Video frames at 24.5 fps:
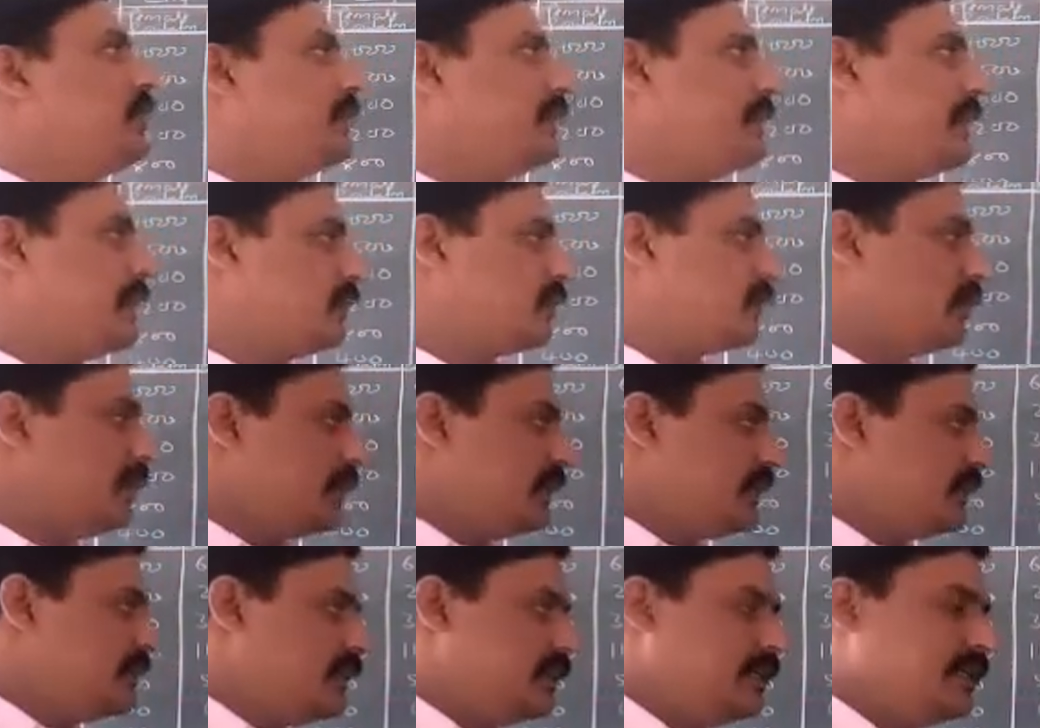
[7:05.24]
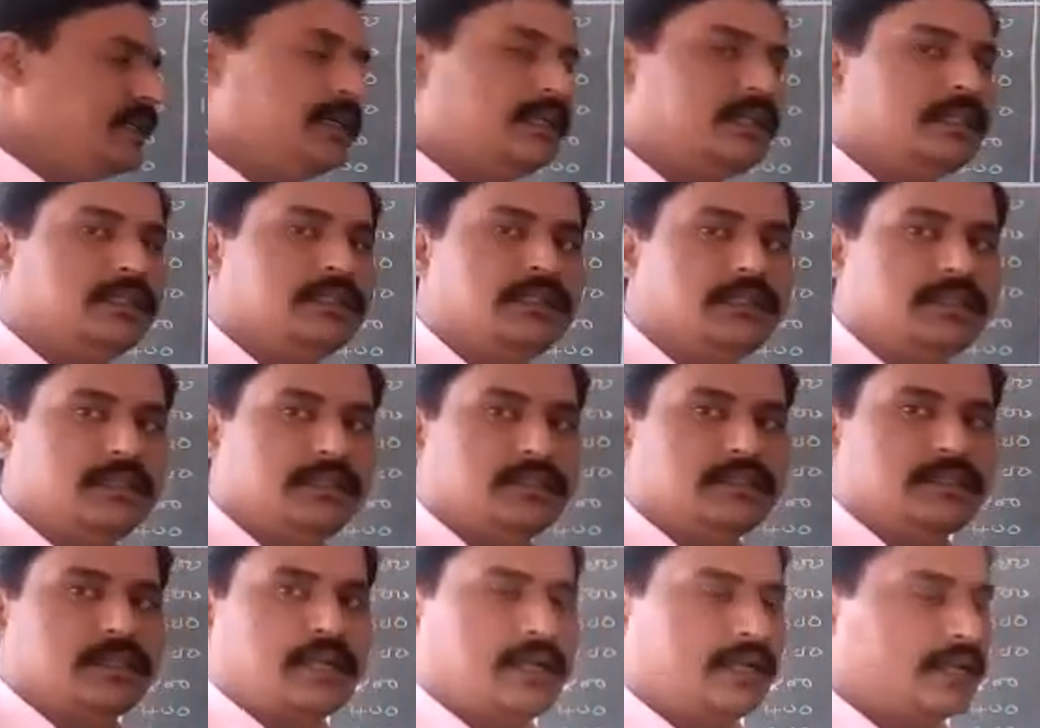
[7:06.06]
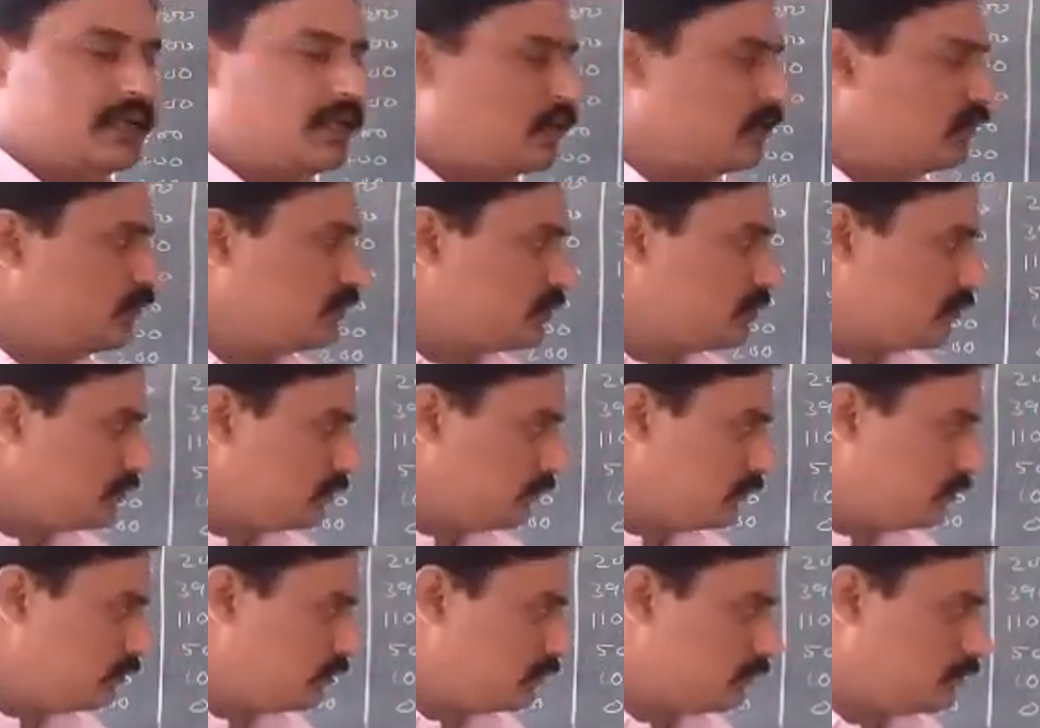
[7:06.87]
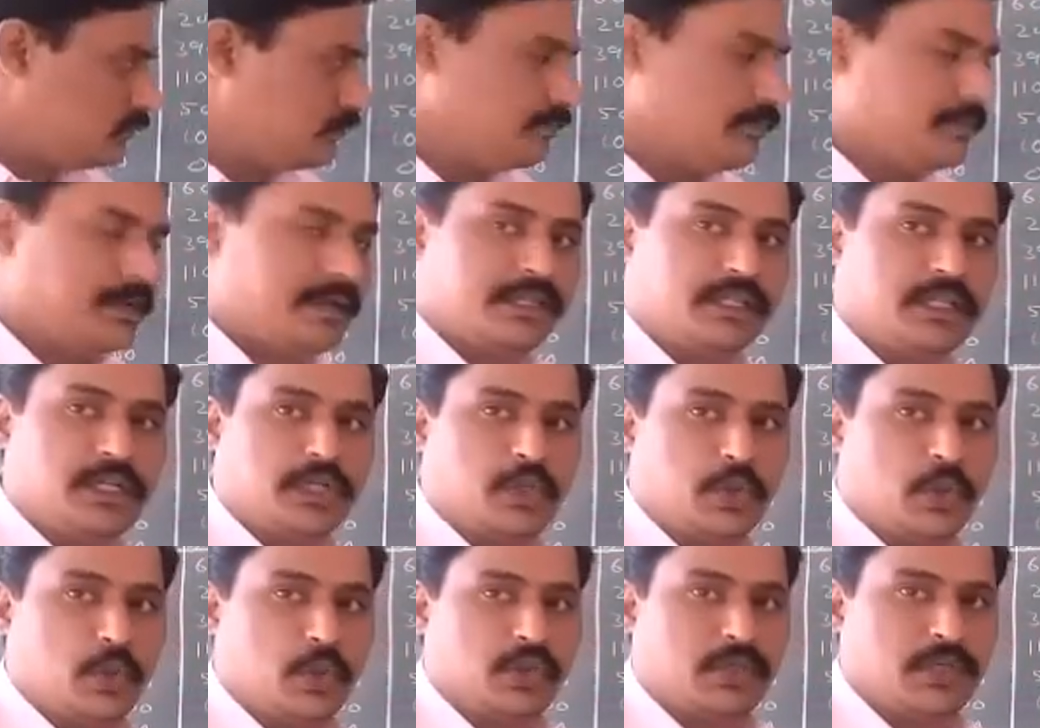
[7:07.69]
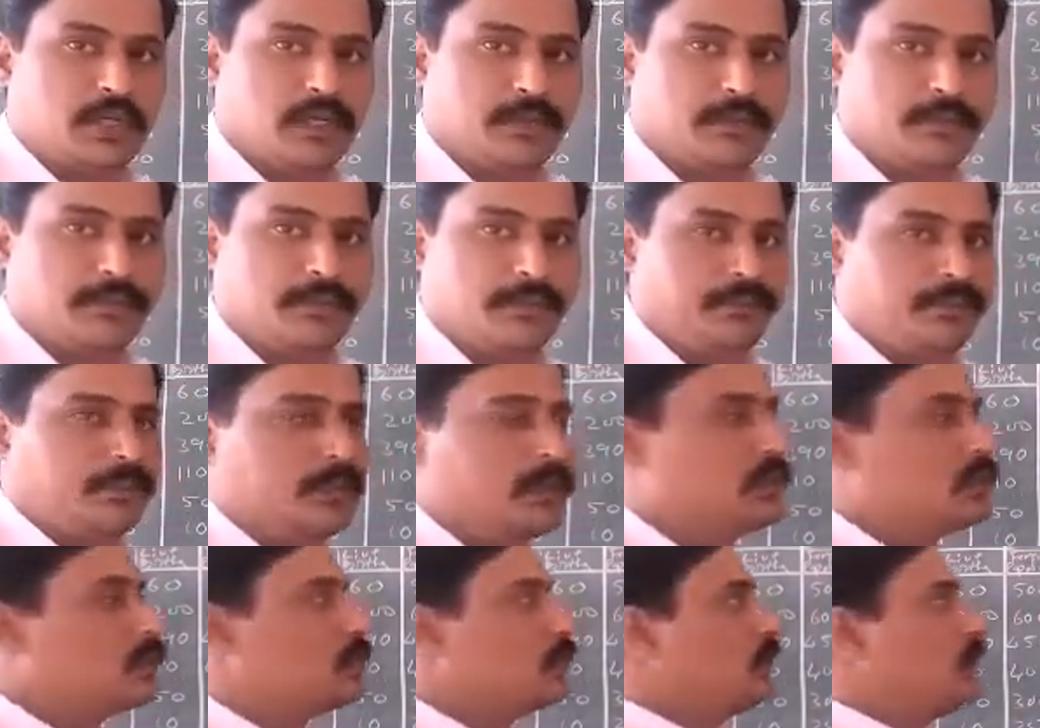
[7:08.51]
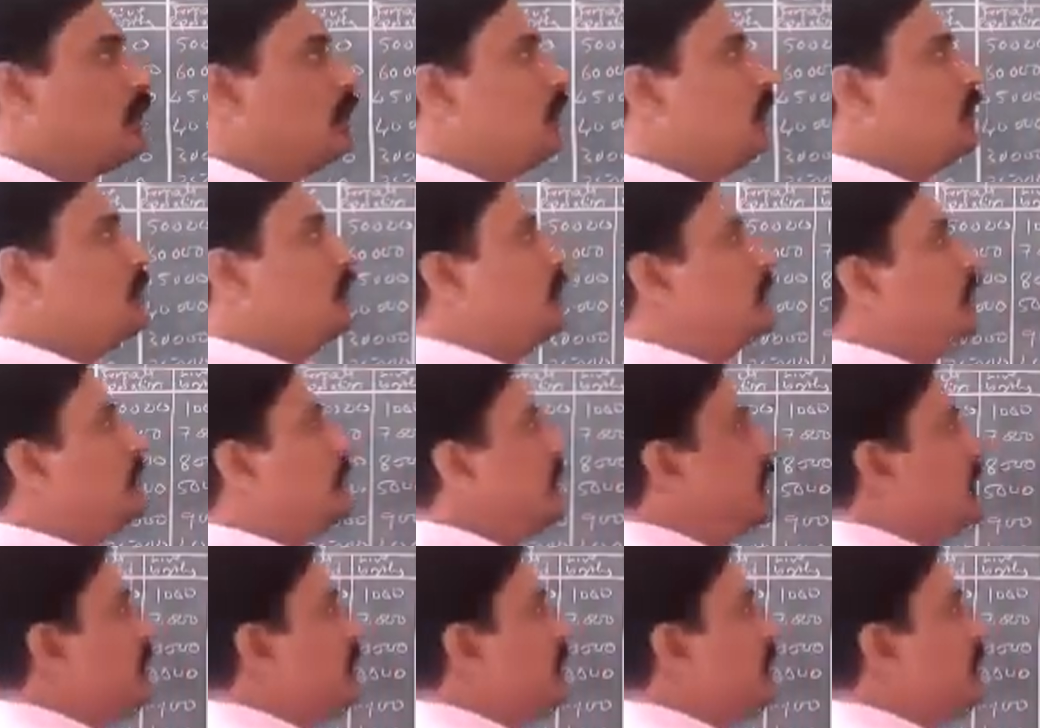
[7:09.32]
we have calculated here and also made the total. So now